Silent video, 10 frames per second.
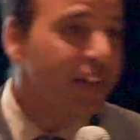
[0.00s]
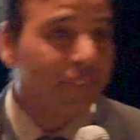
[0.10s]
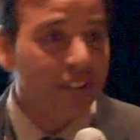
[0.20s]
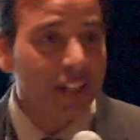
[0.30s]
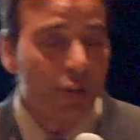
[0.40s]

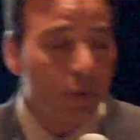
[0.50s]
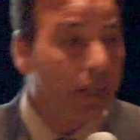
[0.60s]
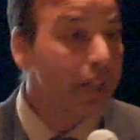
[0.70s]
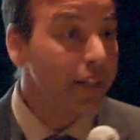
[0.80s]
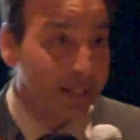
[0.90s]
think of
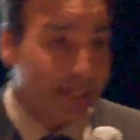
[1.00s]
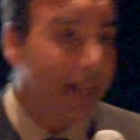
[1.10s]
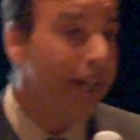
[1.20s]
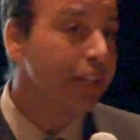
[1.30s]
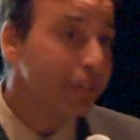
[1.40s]
anyone,
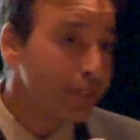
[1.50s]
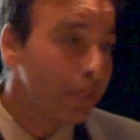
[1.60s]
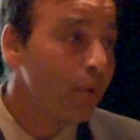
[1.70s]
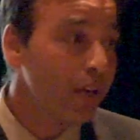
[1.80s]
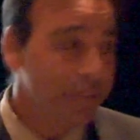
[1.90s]
that's
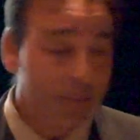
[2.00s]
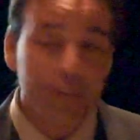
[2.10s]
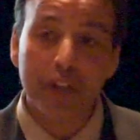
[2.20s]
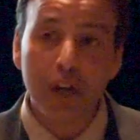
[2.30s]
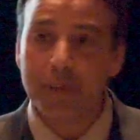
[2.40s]
actually one of
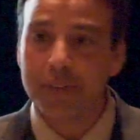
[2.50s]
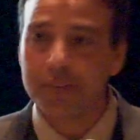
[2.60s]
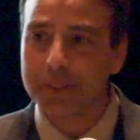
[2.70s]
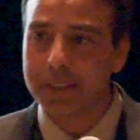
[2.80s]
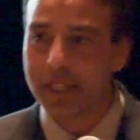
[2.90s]
your jobs
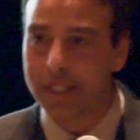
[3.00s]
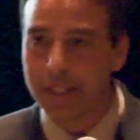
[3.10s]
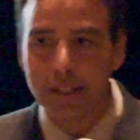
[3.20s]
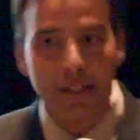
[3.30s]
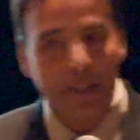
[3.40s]
from tonight.